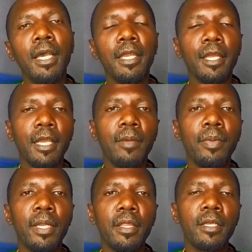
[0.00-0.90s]
in a
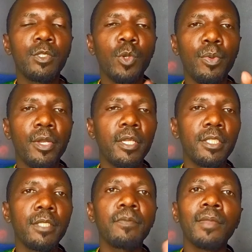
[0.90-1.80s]
company that is
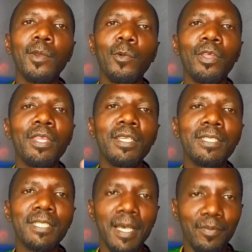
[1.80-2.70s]
operating within
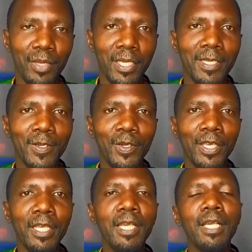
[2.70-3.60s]
Zambia.
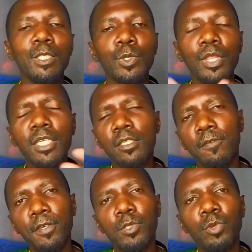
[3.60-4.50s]
Okay, so that's the
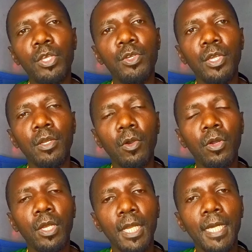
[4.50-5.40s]
first way you can
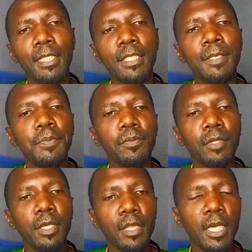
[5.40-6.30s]
own land
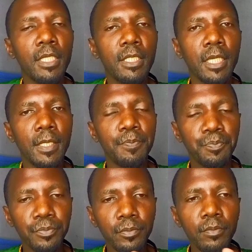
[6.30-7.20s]
in that.
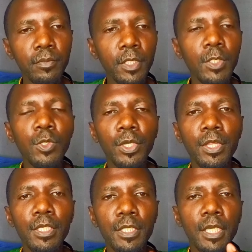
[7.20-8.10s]
So
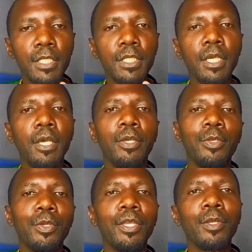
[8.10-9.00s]
in this case,
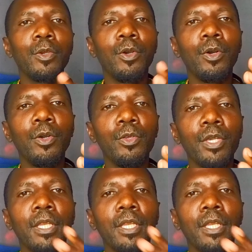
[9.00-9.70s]
you can go